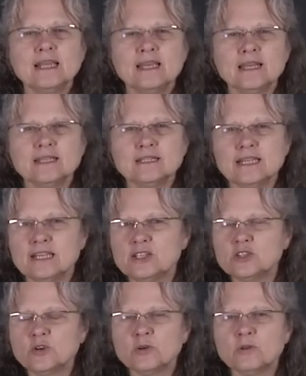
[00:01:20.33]
It has an
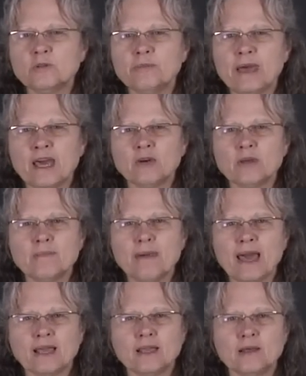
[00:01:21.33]
internal battery
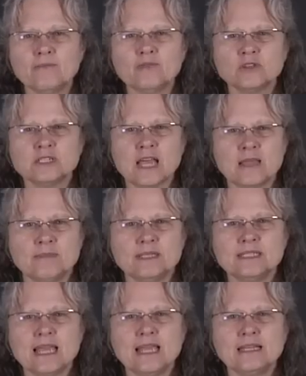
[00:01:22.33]
backup for time
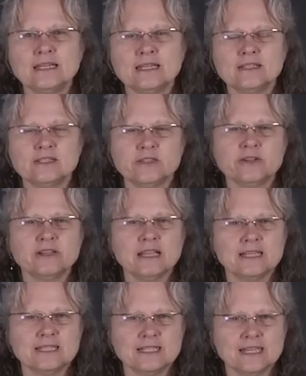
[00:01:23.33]
and date and
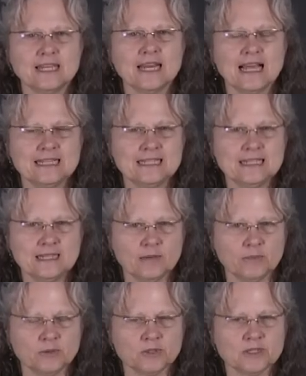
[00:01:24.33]
serialized ticket ID
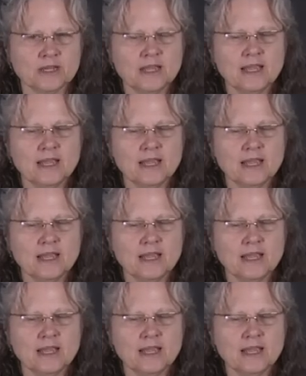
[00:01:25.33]
numbers.